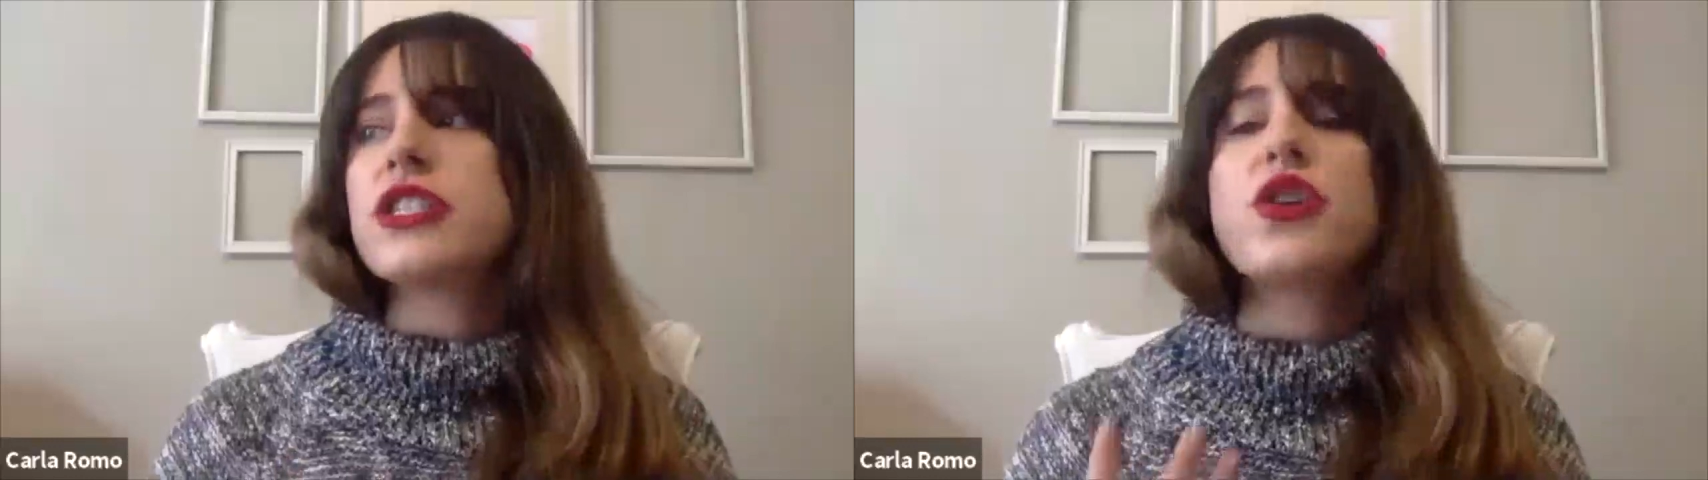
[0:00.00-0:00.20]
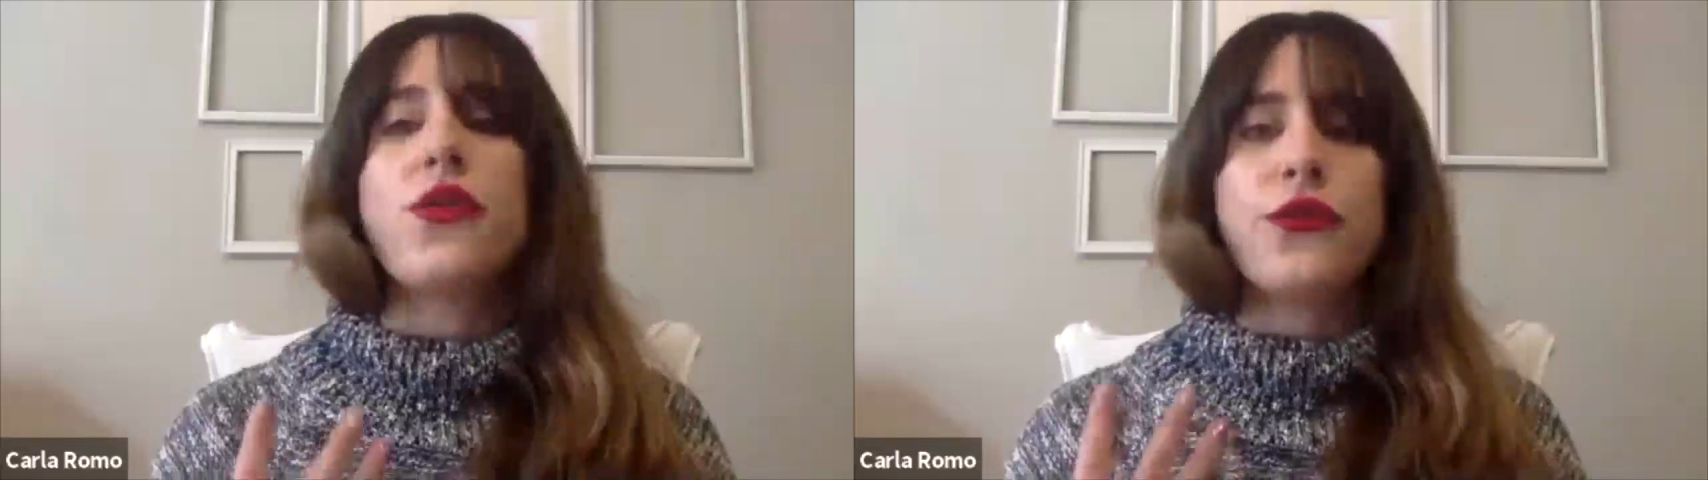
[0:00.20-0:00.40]

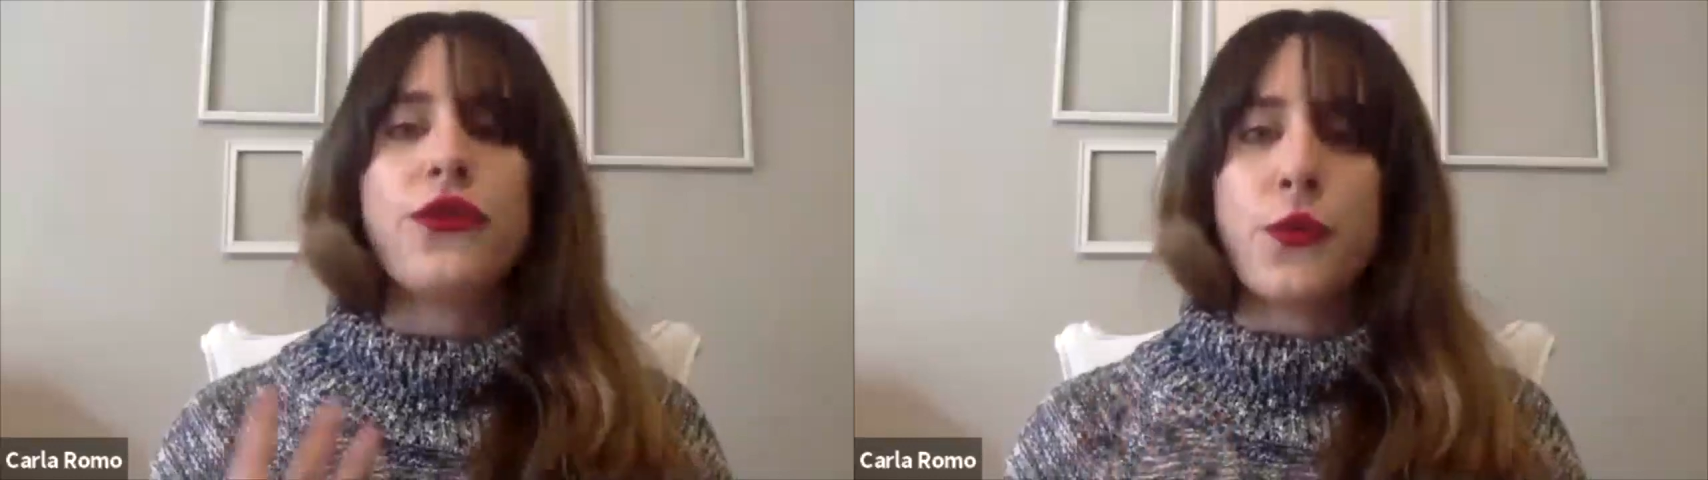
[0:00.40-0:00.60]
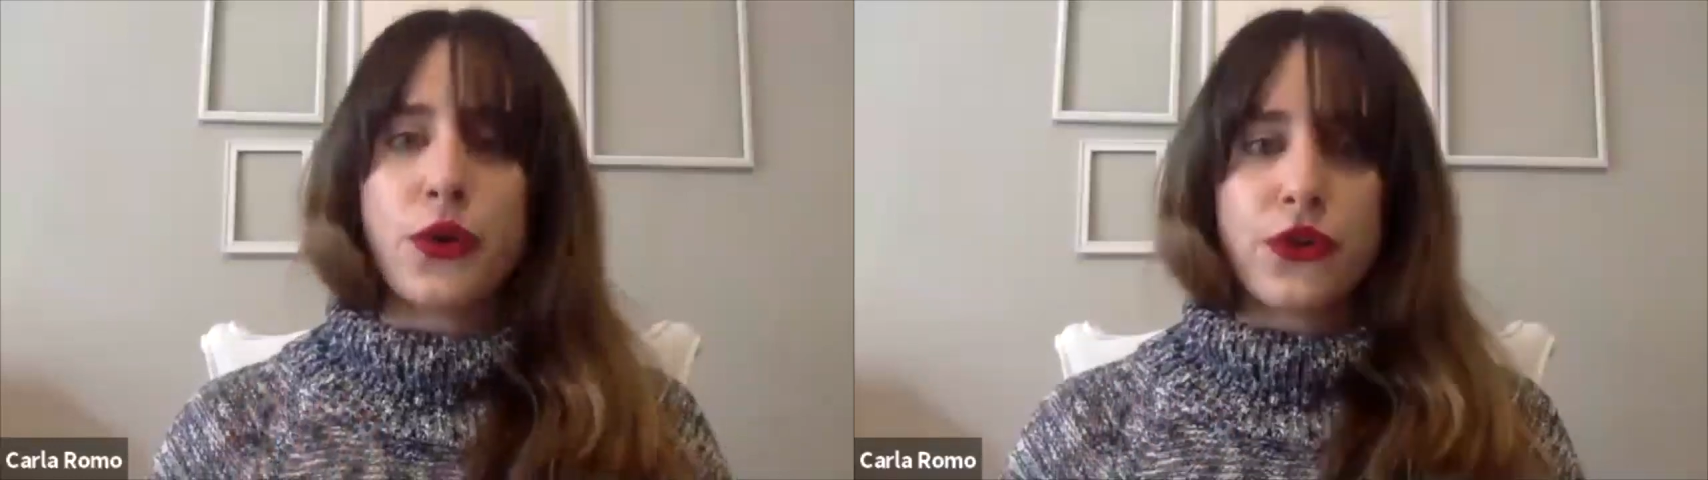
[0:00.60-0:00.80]
don't
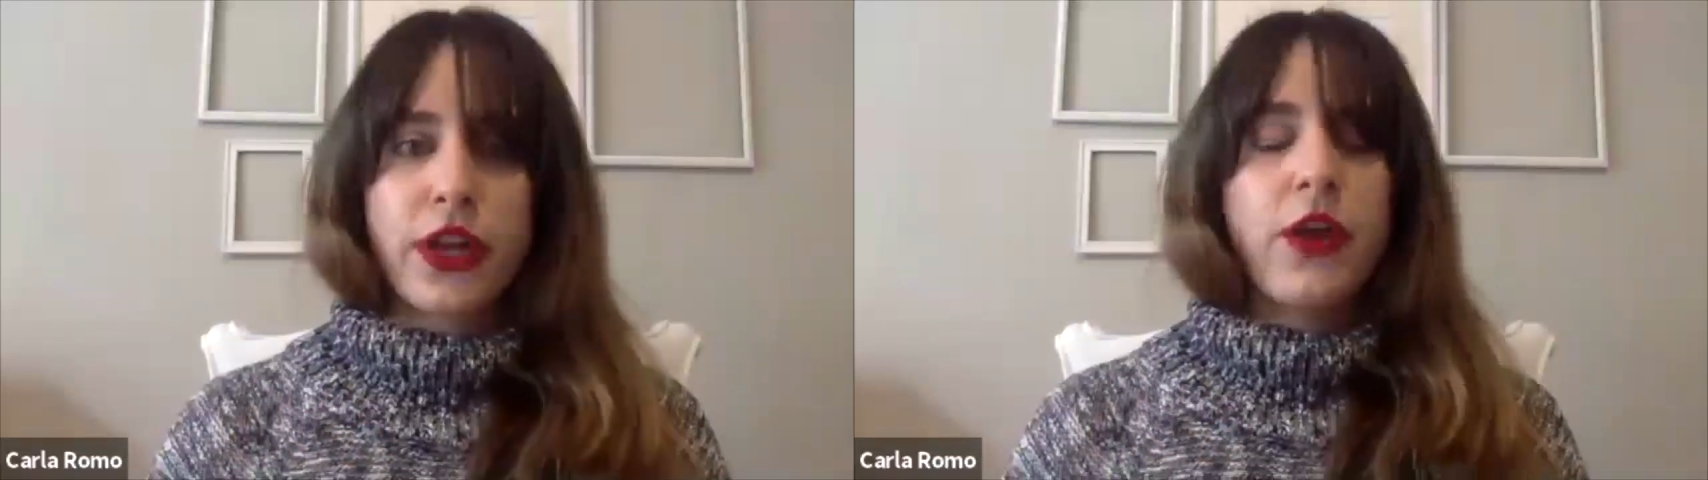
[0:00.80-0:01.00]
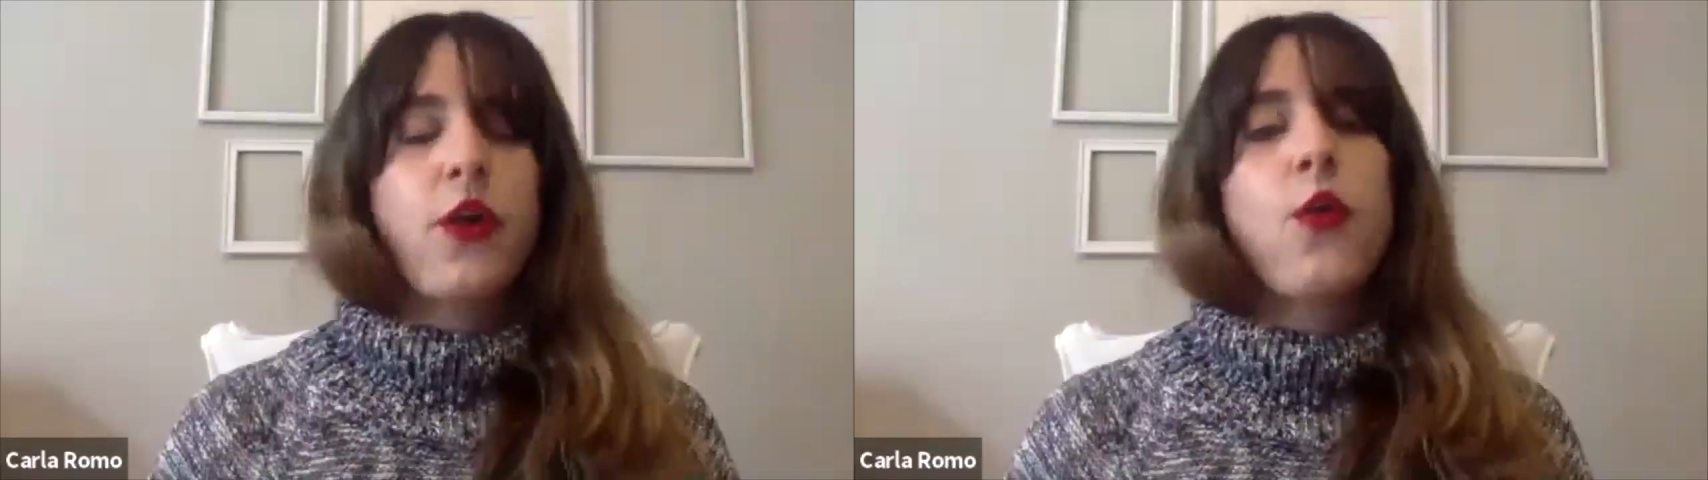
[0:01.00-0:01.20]
feel
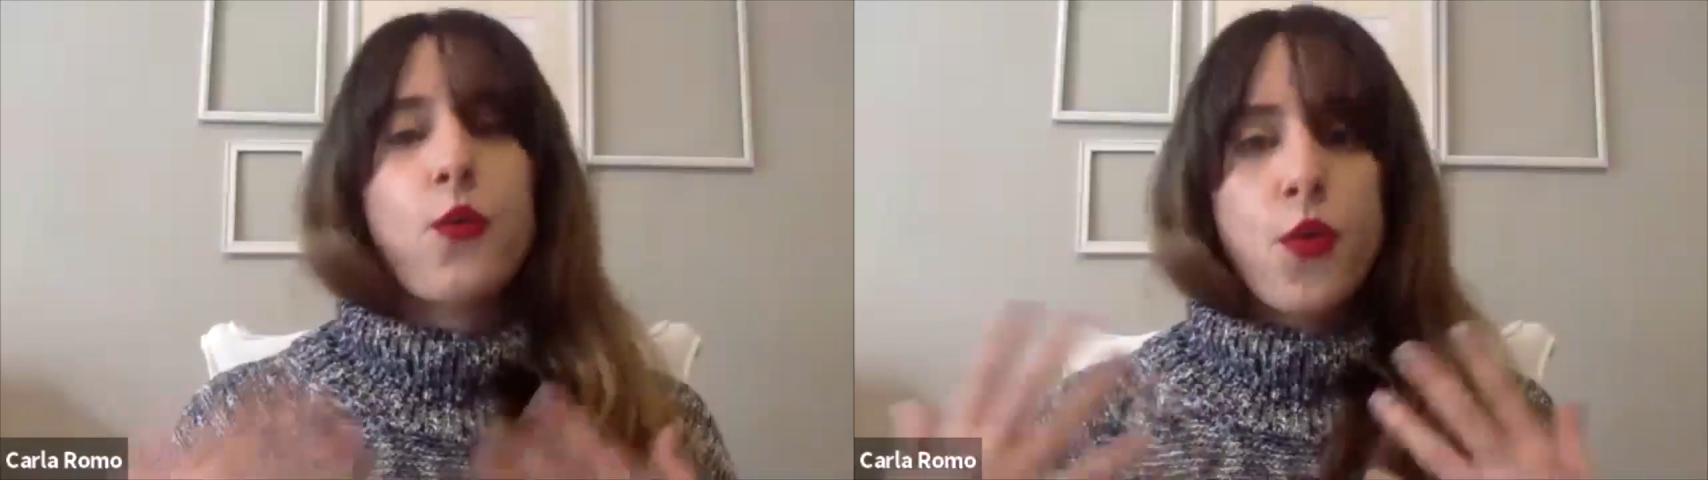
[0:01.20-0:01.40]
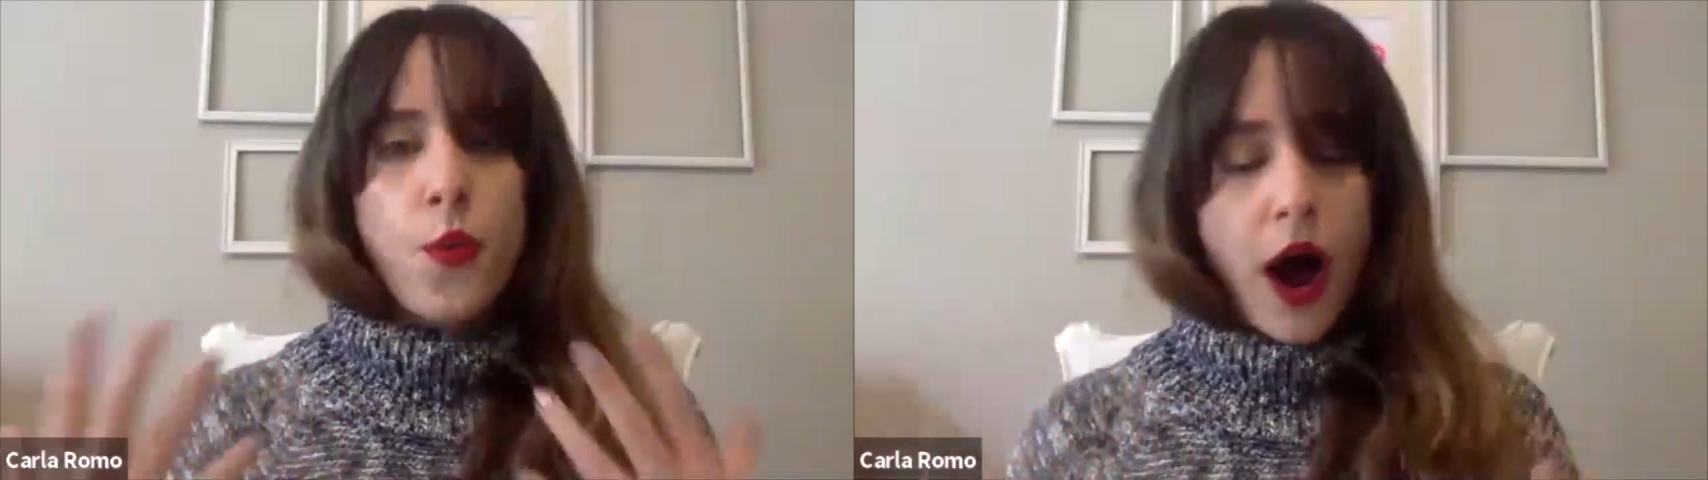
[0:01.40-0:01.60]
worthy.
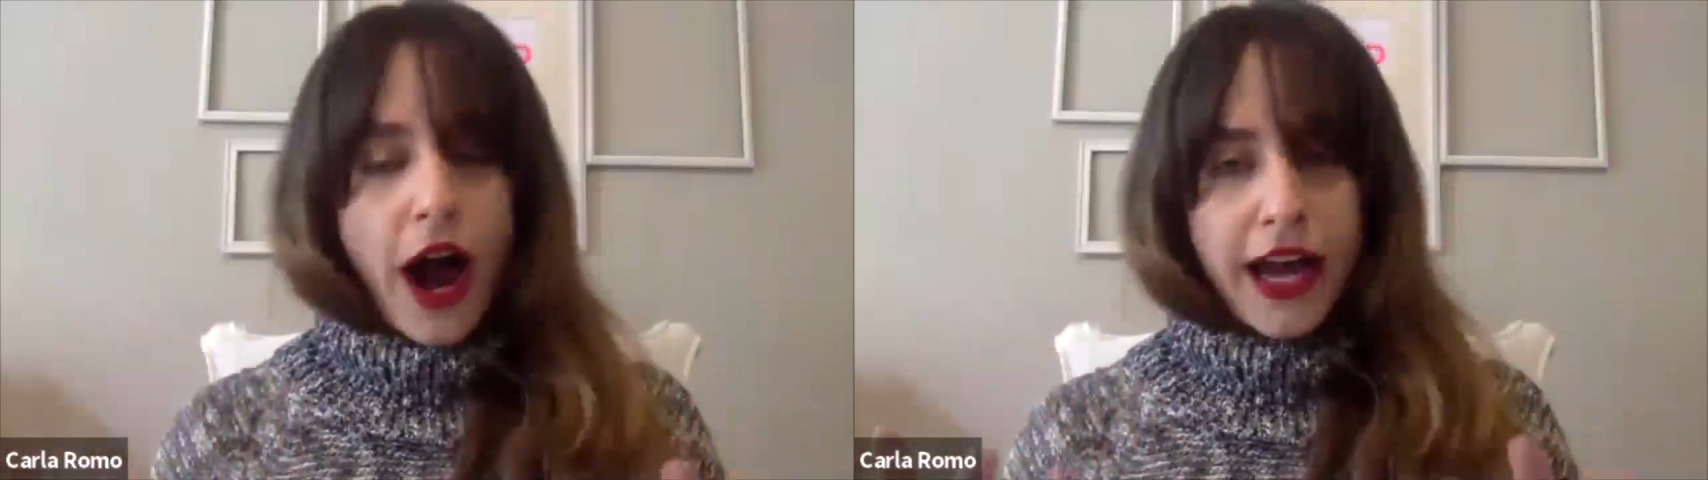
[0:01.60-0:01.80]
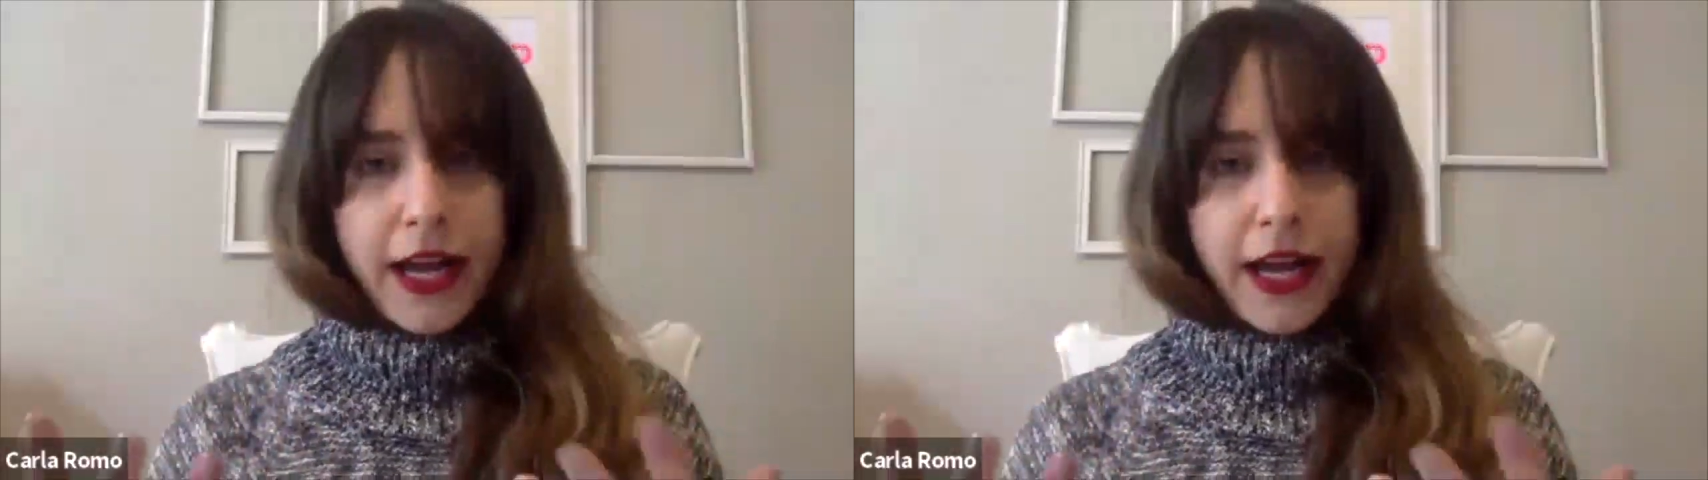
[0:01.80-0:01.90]
Well, why?